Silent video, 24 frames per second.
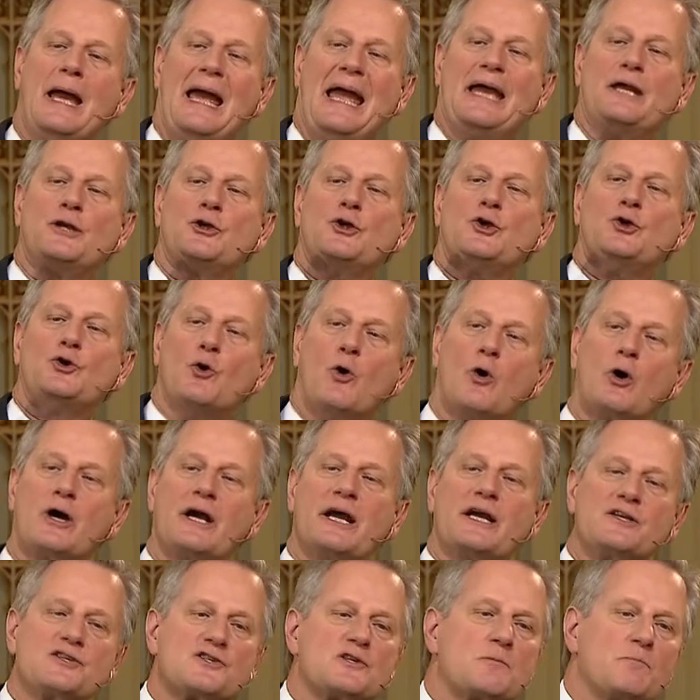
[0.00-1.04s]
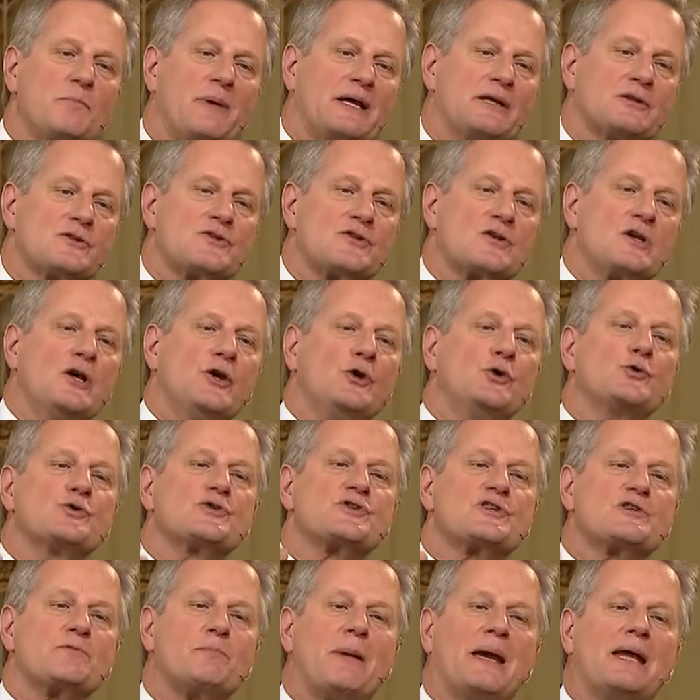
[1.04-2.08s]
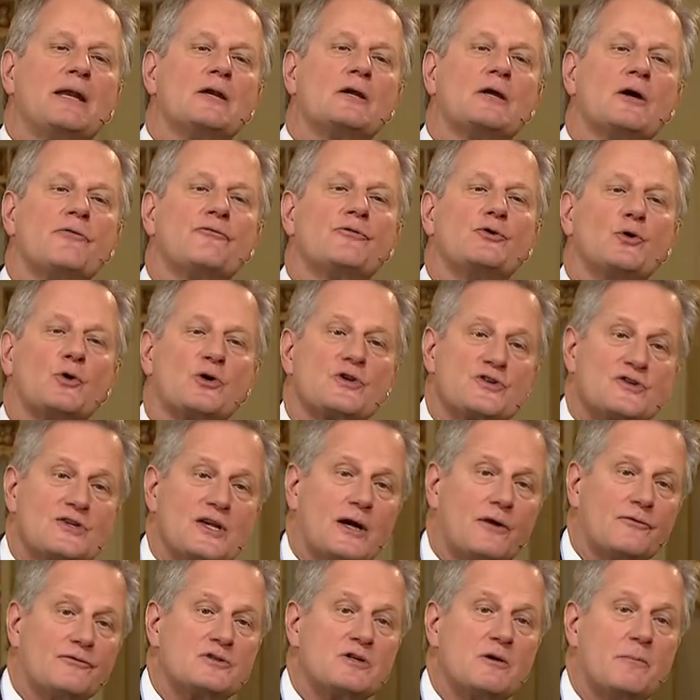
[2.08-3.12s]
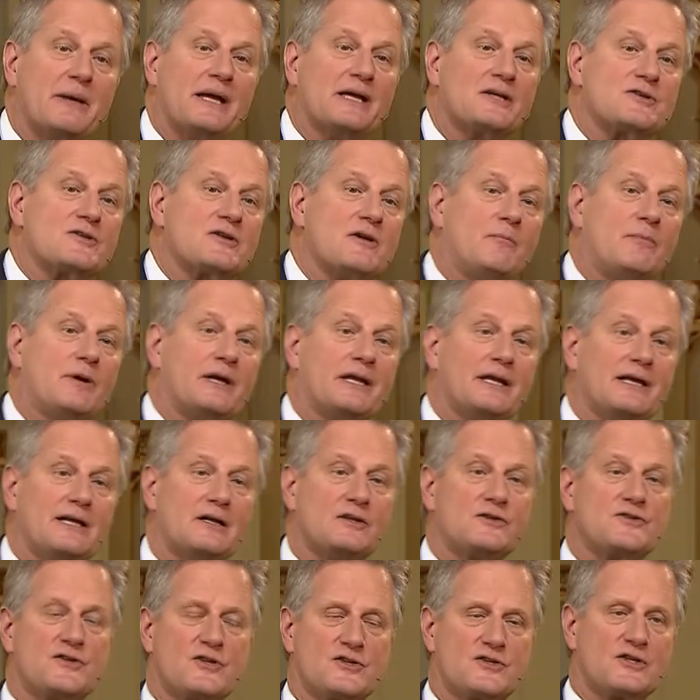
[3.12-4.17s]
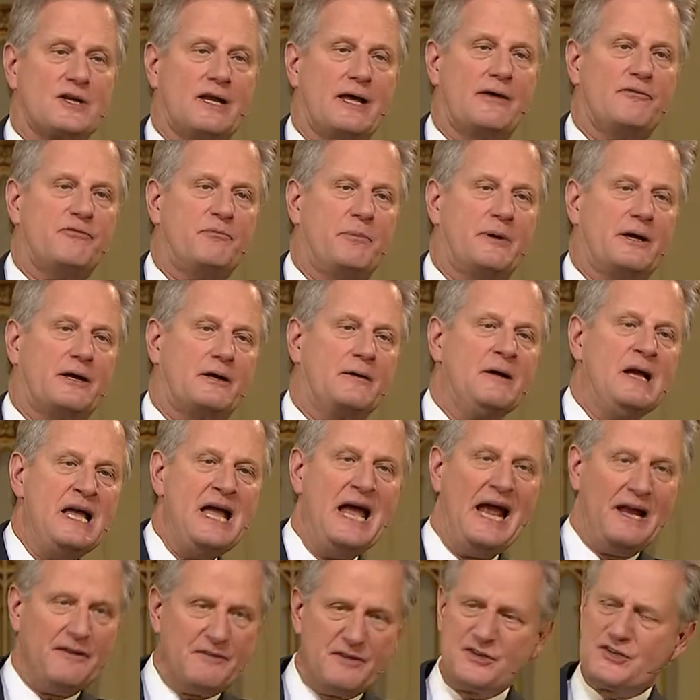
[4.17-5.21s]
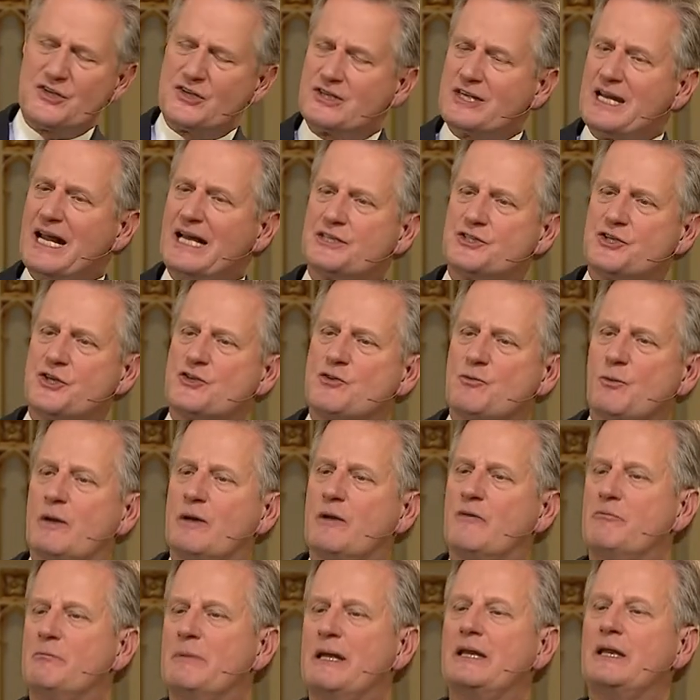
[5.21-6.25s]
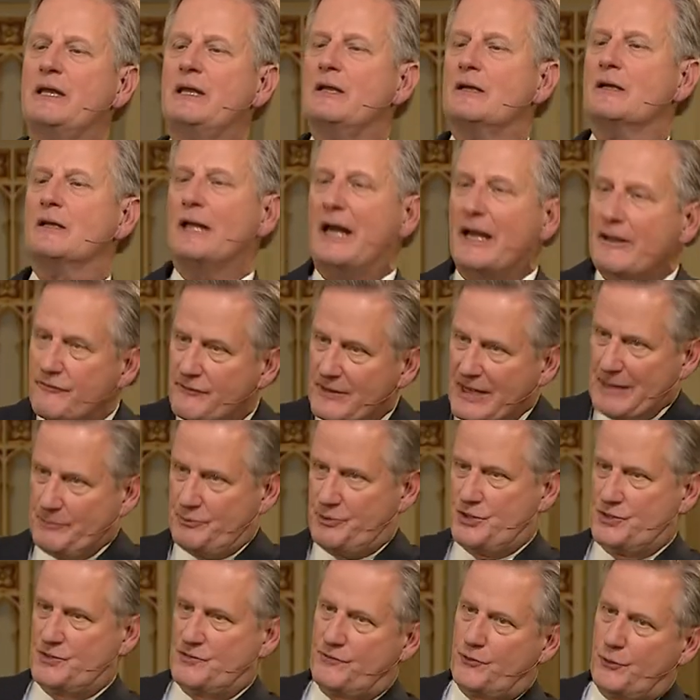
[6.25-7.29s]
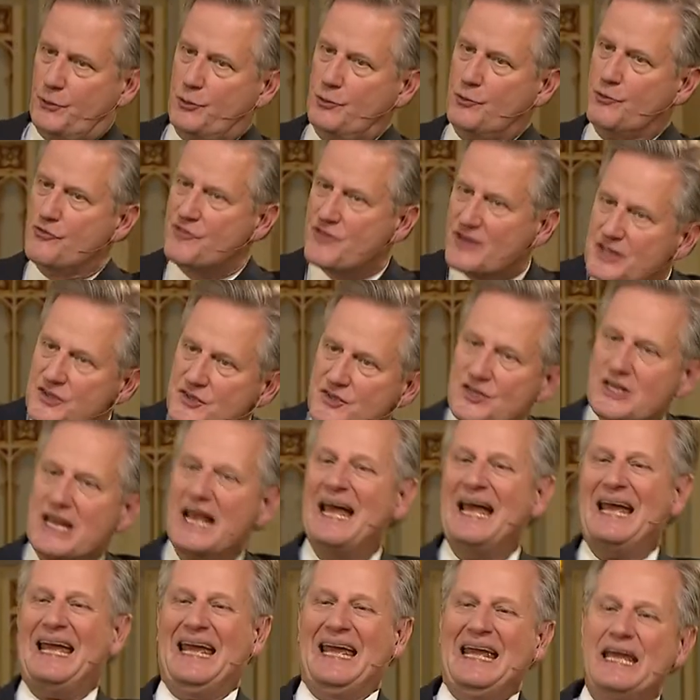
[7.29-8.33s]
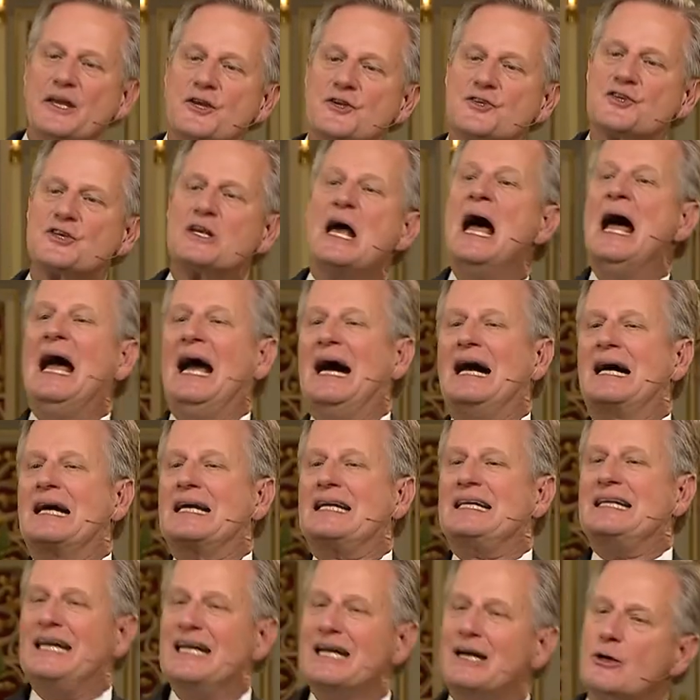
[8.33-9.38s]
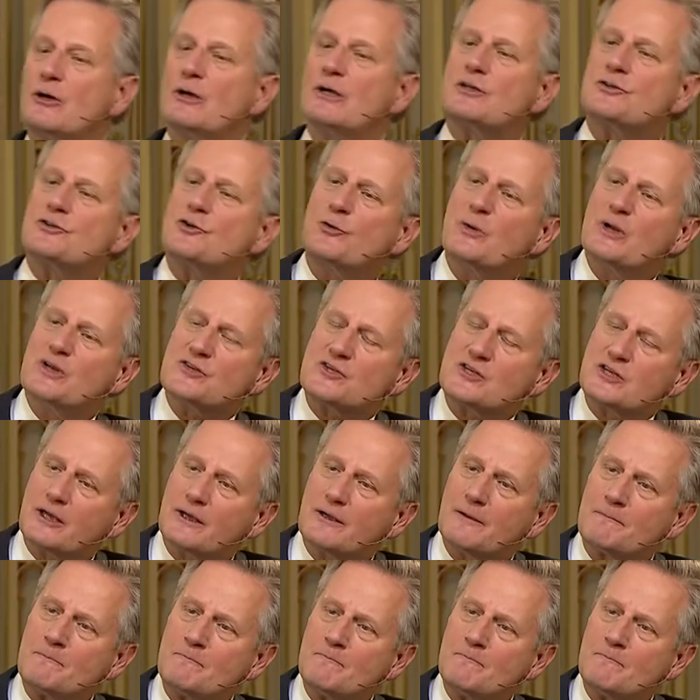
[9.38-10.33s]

at your expense, you spend of yourself to make somebody else's life better. And this is not just one of many life options for you. This is a characteristic